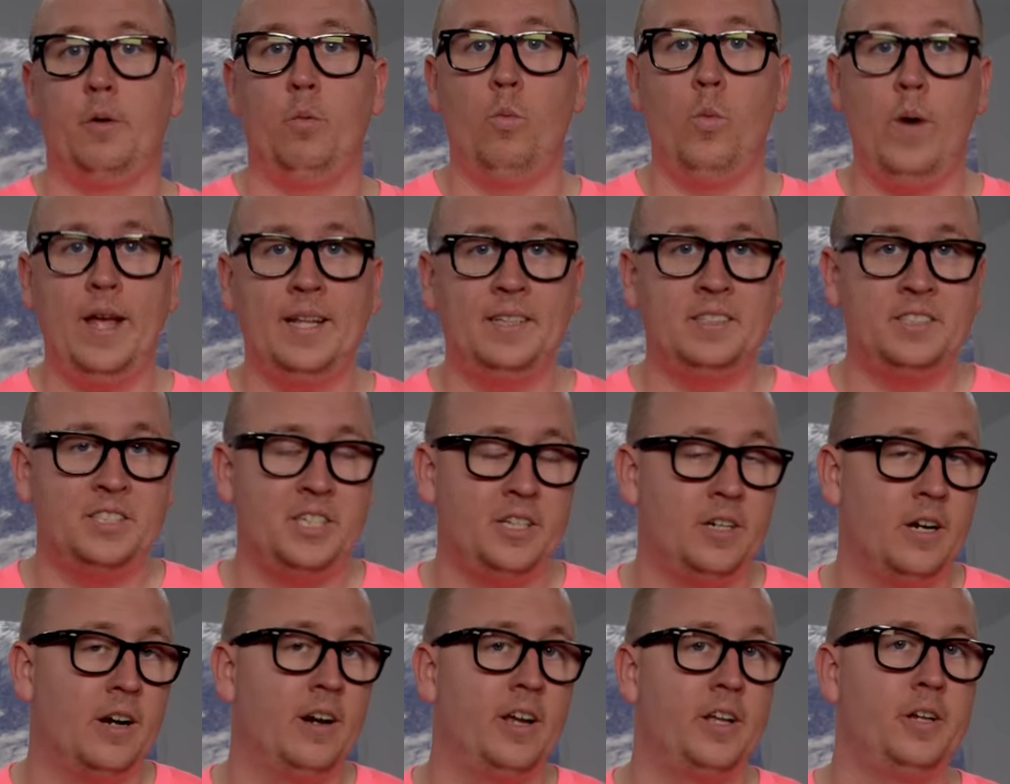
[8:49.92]
winds
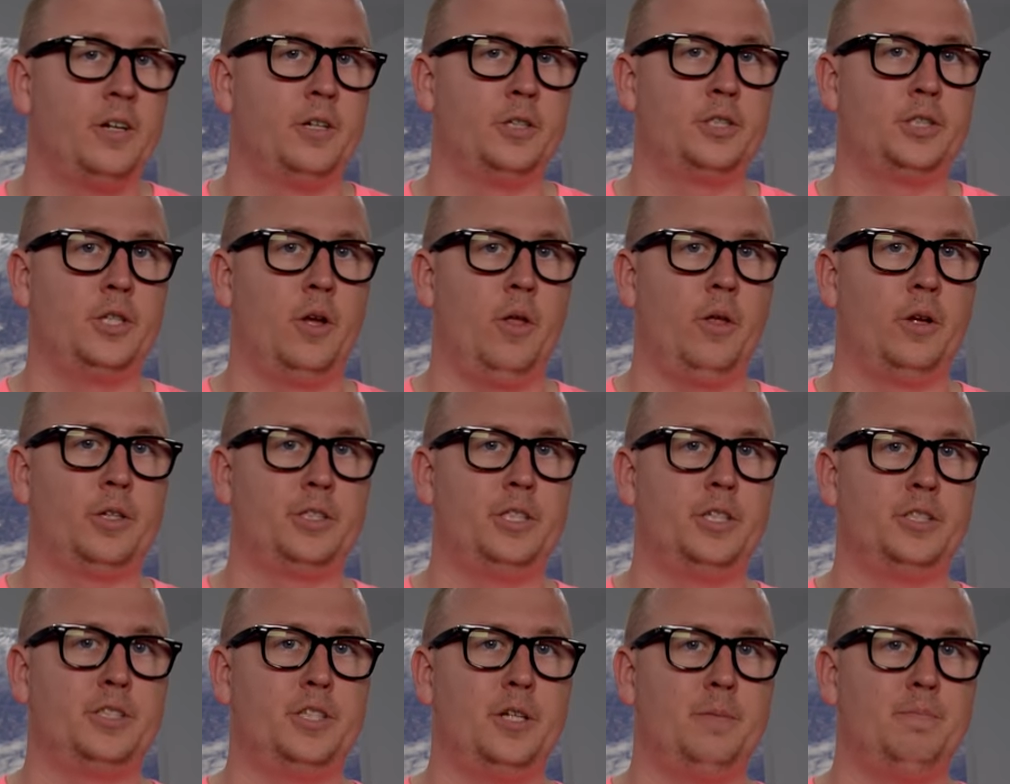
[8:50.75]
in our inner solar
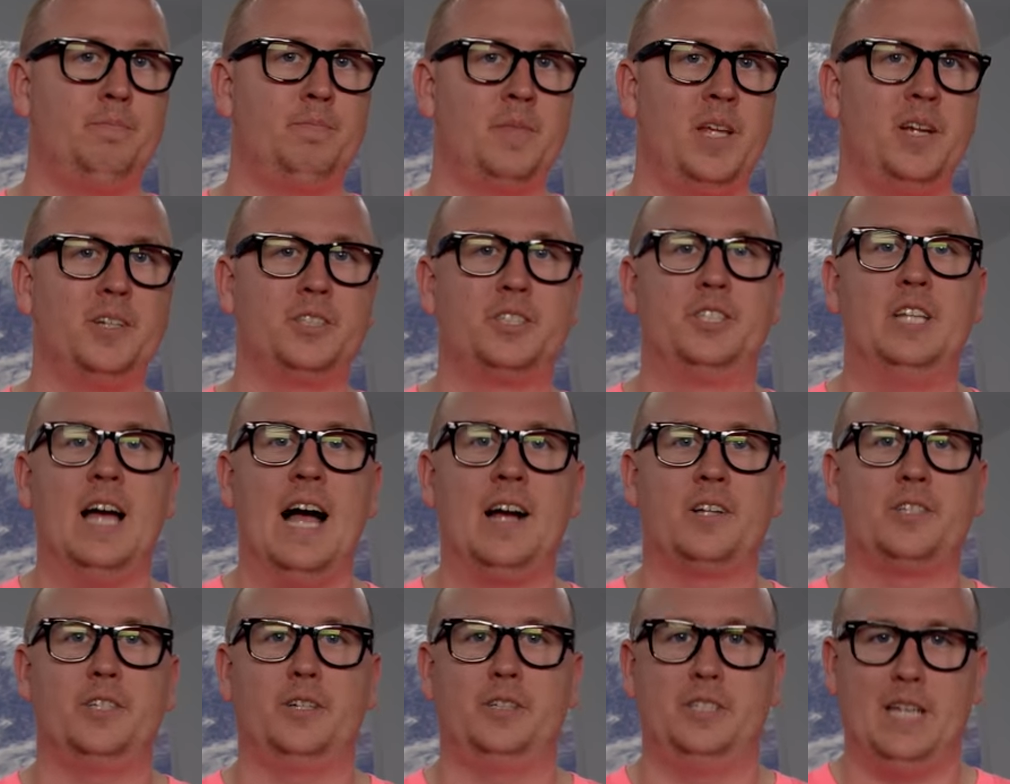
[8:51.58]
system, here's
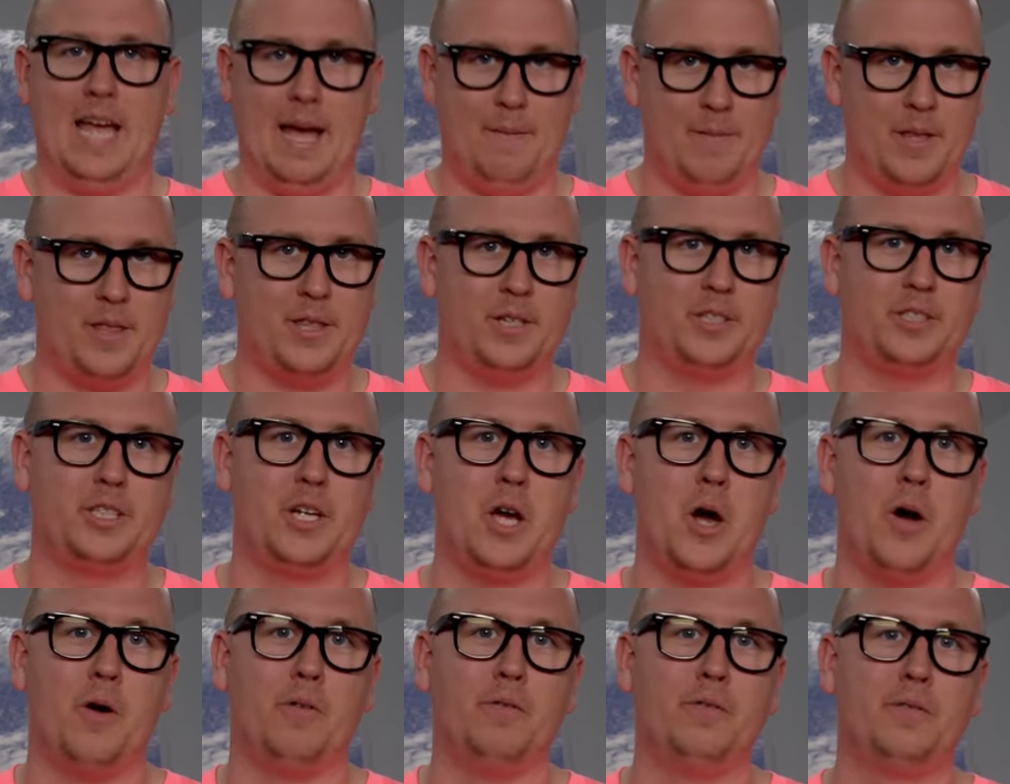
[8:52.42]
Dr. Tamitha
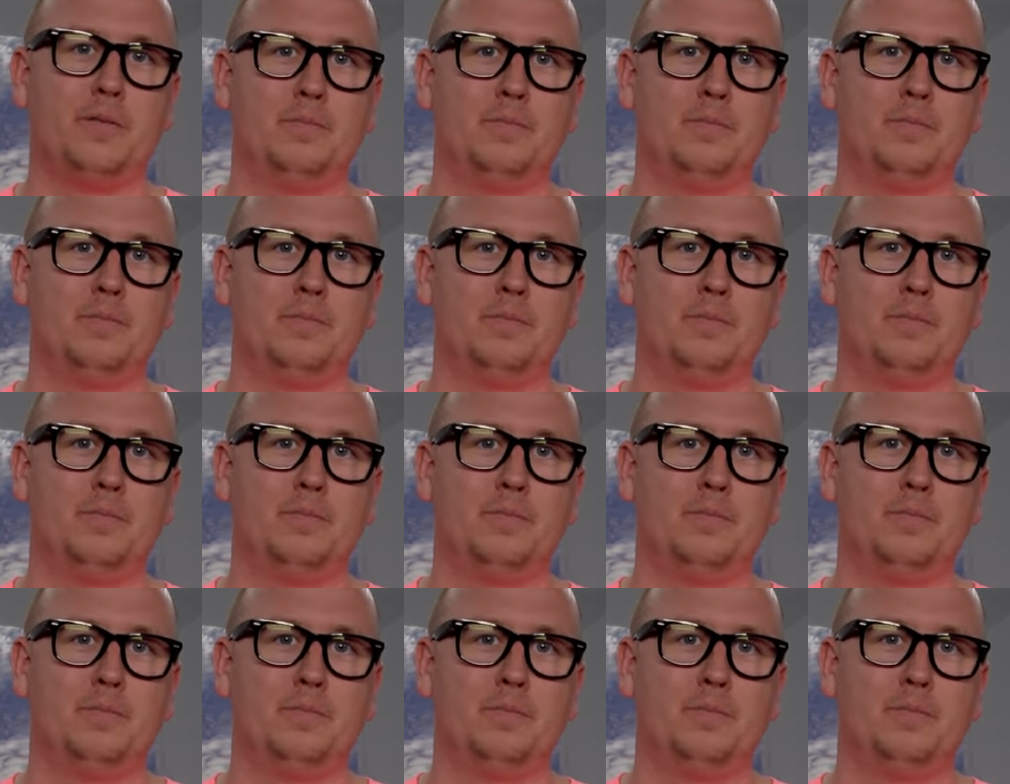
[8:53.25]
Skov.